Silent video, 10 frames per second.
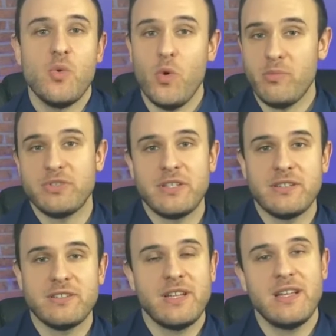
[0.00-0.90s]
1% to the
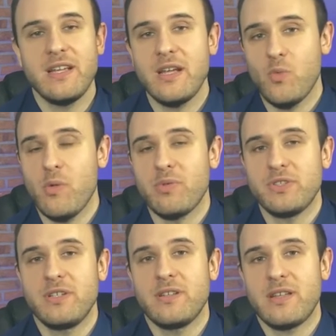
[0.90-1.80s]
state and
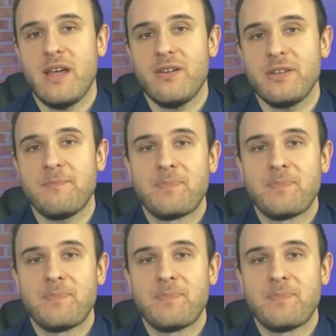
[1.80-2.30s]
1% to the county.